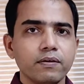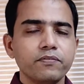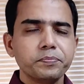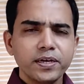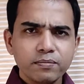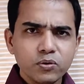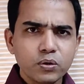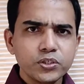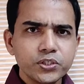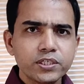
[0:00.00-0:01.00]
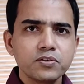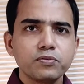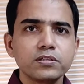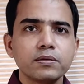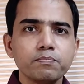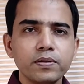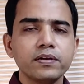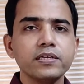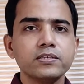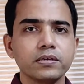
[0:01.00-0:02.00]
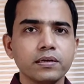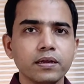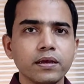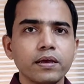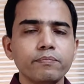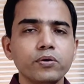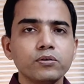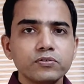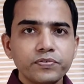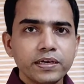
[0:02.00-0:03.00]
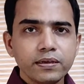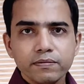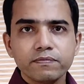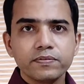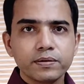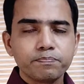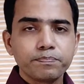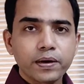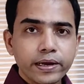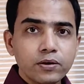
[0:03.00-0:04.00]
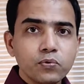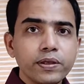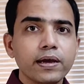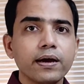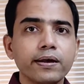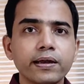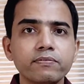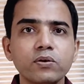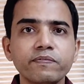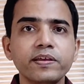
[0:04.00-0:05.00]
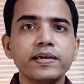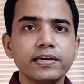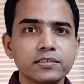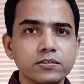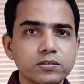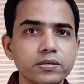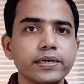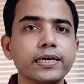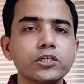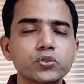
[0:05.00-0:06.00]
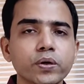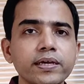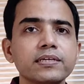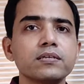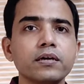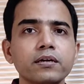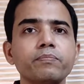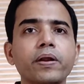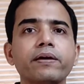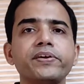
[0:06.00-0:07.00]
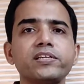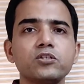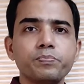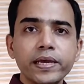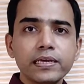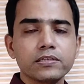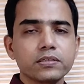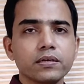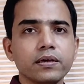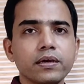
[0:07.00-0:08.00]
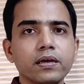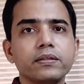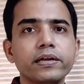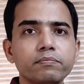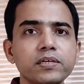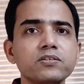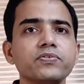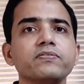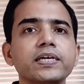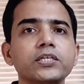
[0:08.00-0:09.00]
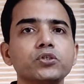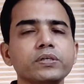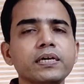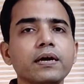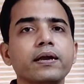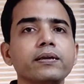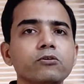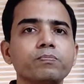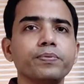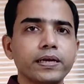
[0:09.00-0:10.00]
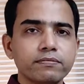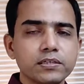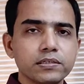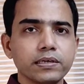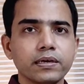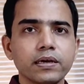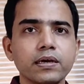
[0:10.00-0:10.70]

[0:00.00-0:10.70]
We become conscious for simple reason because we were, prior to the arrival of the guests, enjoying a certain private space. That means we were enjoying our right to privacy.